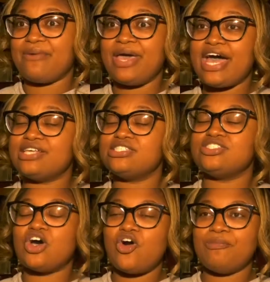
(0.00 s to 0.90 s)
We had
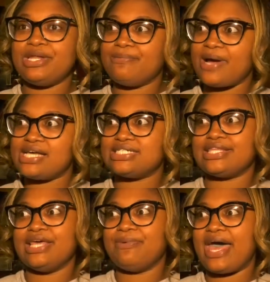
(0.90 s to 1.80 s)
so many prizes.
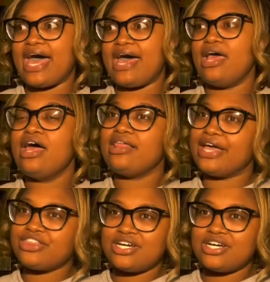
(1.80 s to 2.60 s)
I think we had like